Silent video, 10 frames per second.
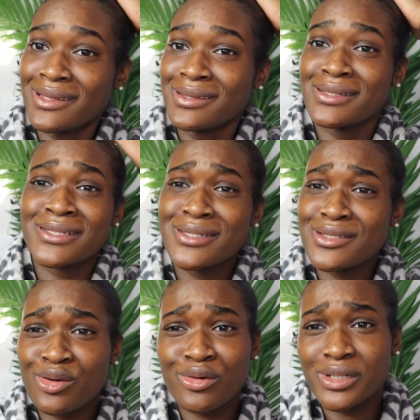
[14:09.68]
this is
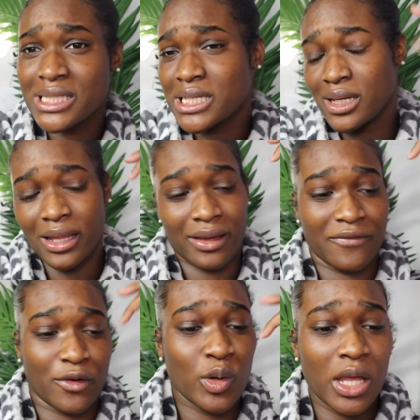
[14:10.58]
the quarantine
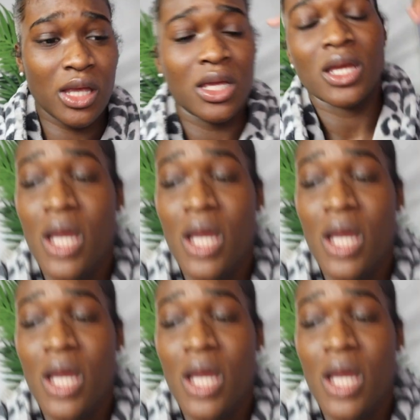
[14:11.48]
life okay